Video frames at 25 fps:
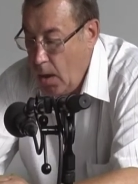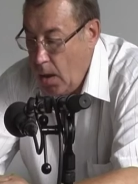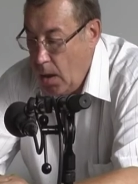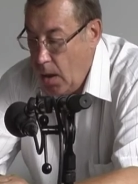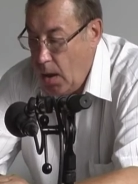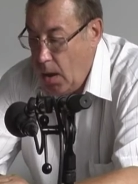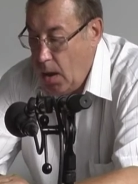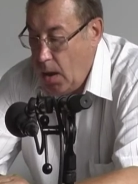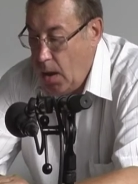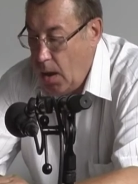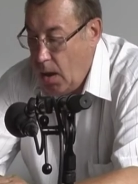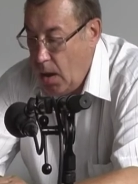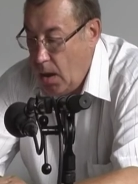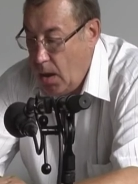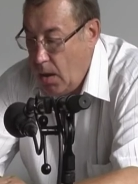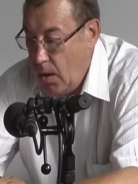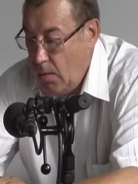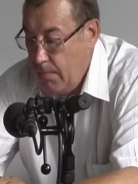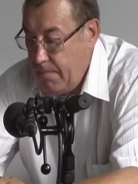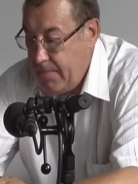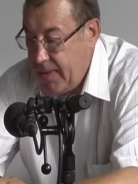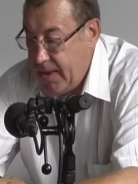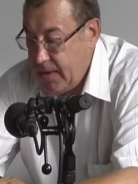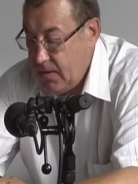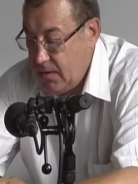
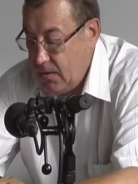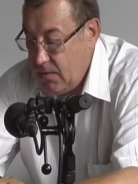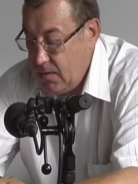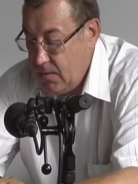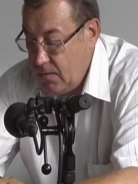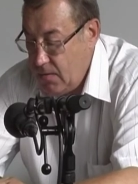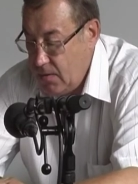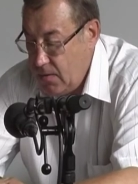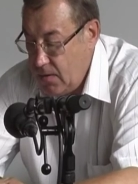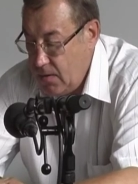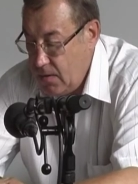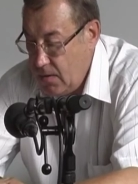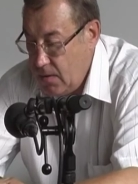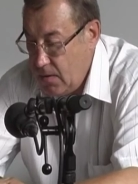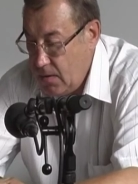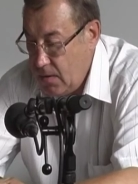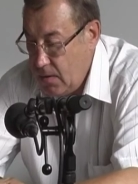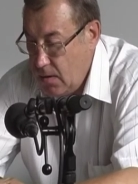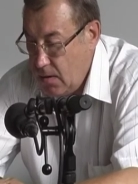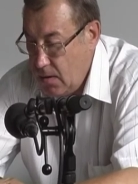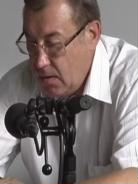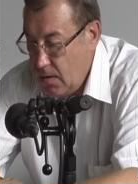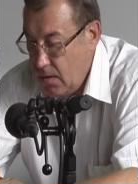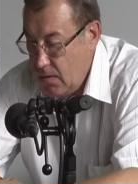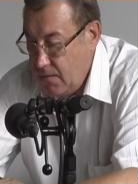But
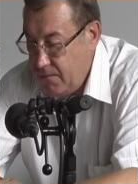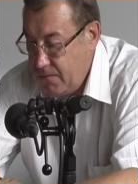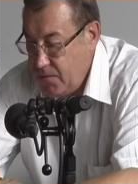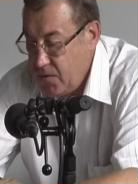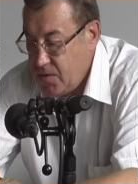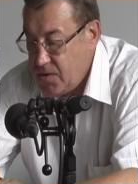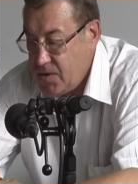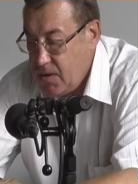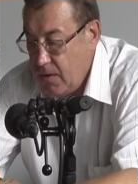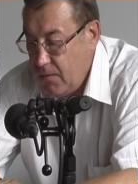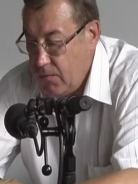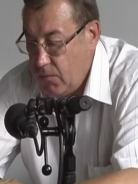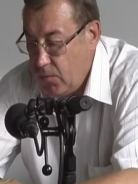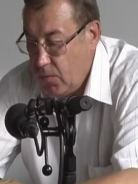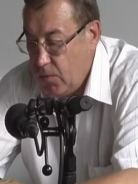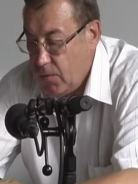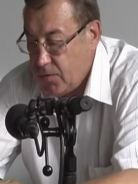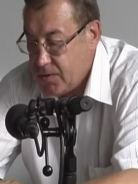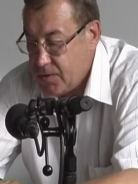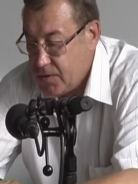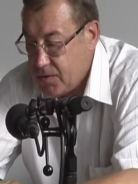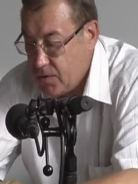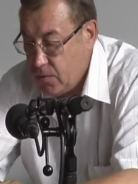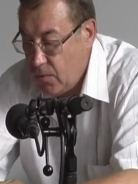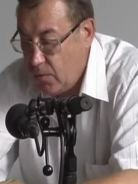first I
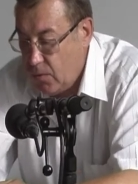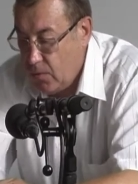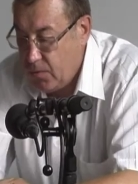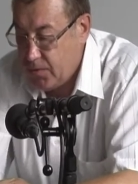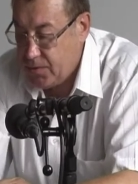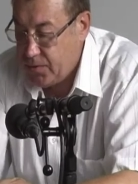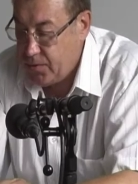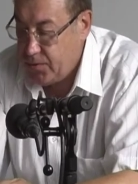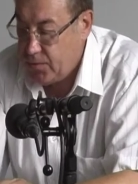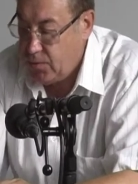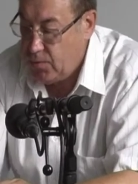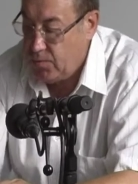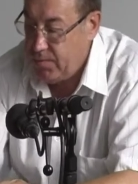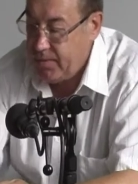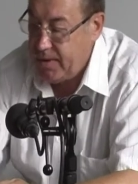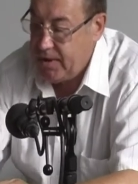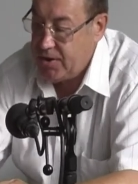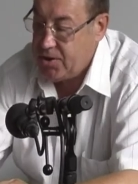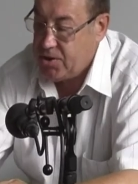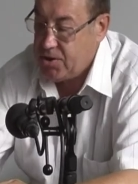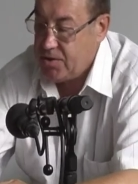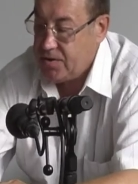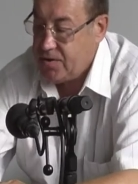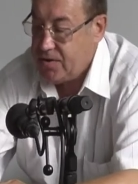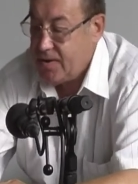was also to
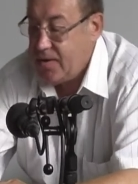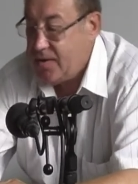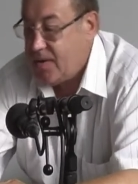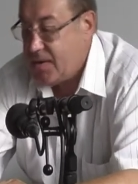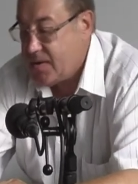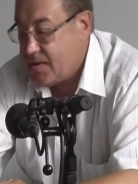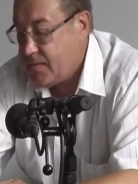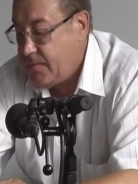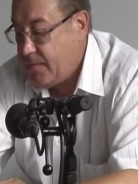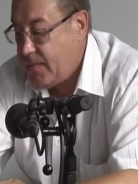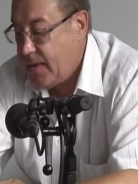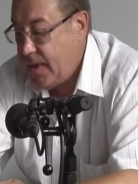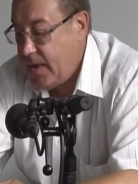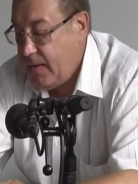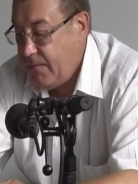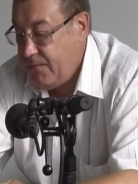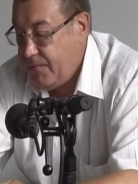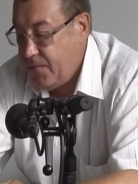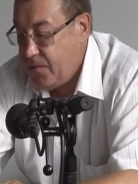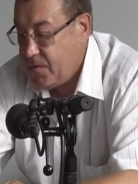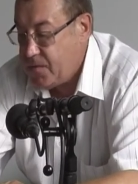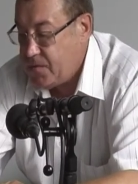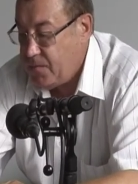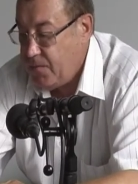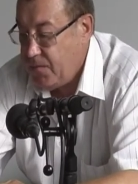mention that it's my
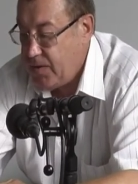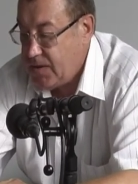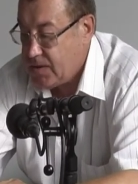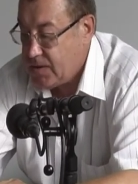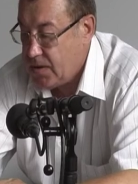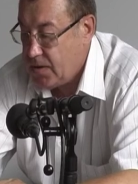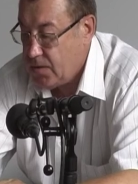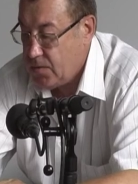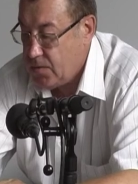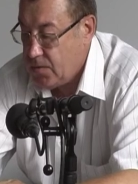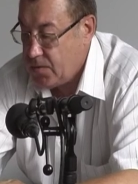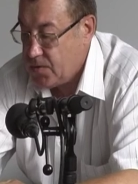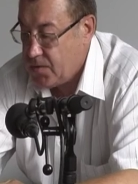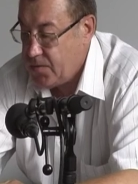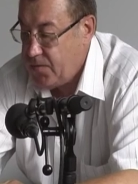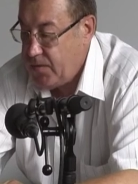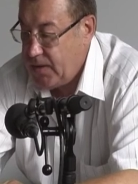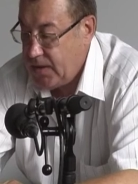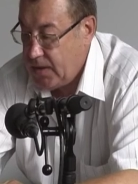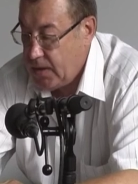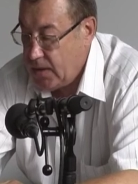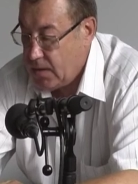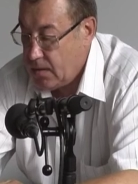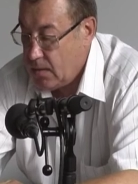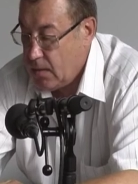first visit to
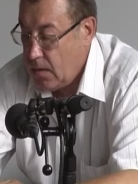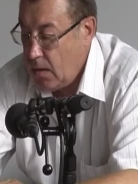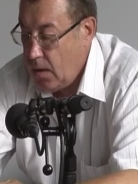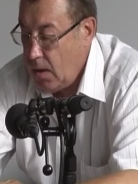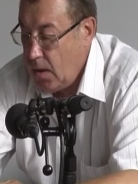Sweden,